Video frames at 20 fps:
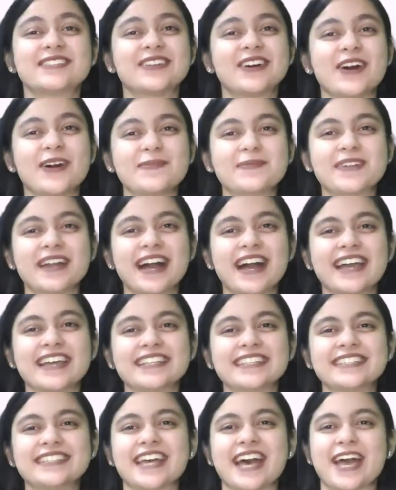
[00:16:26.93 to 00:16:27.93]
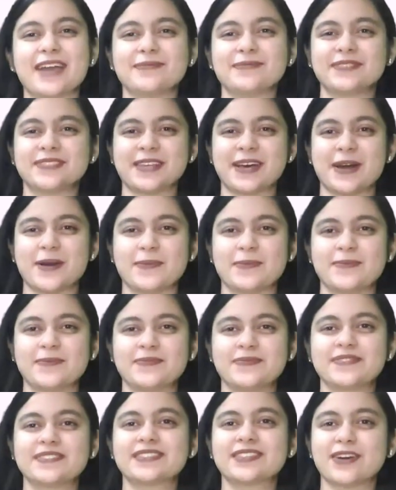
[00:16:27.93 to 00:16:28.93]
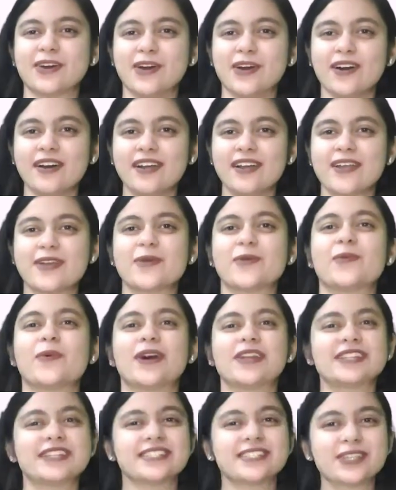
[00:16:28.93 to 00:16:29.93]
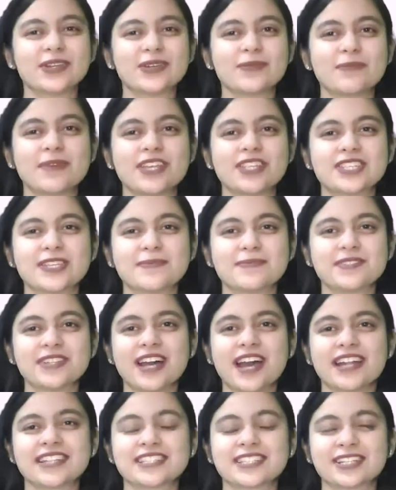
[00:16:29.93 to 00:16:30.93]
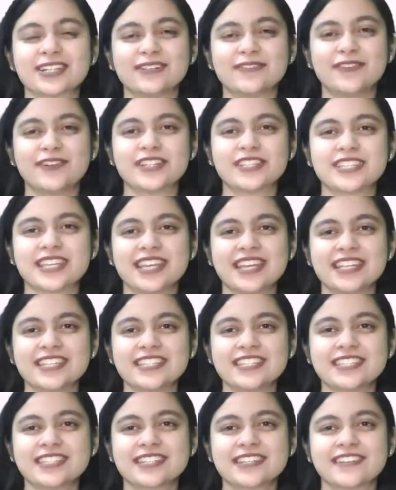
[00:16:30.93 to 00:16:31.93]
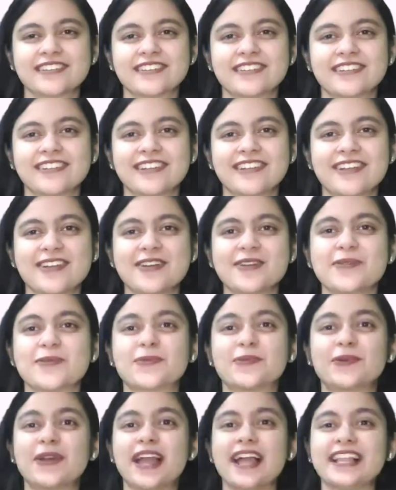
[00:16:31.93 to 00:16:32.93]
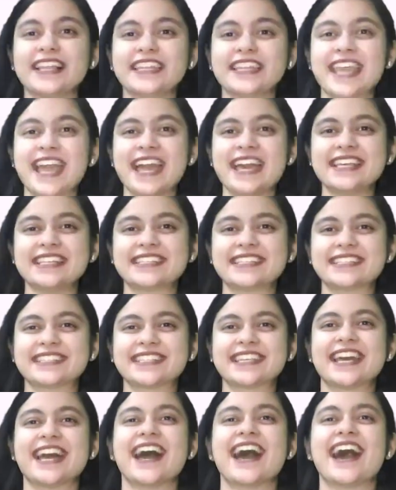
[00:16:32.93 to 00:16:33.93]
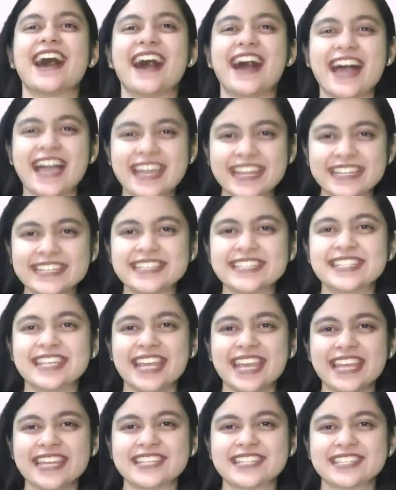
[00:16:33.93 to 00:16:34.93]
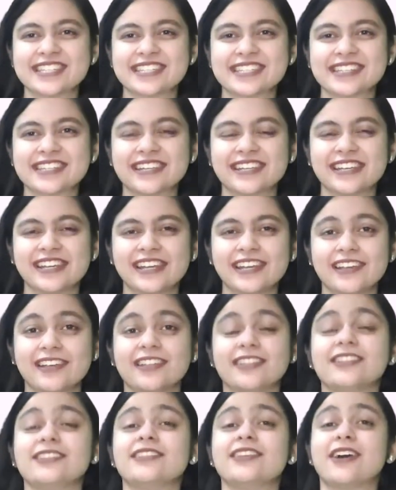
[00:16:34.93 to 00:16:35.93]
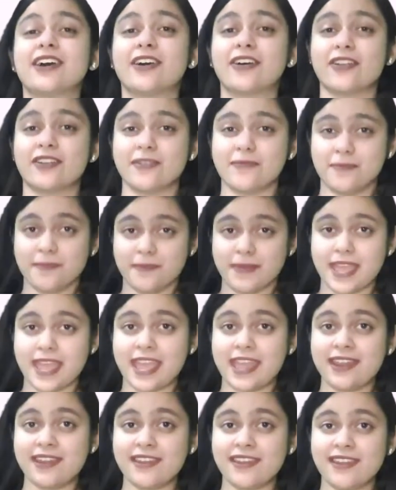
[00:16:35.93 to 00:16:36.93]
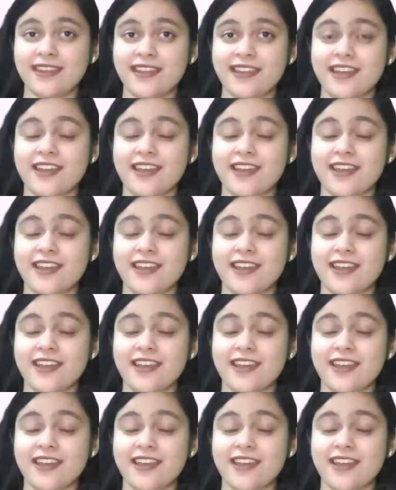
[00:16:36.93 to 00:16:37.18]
stop guys, time's up. So, what is the unbestimmte article for Tisch? Well, yes, ein Tisch. The main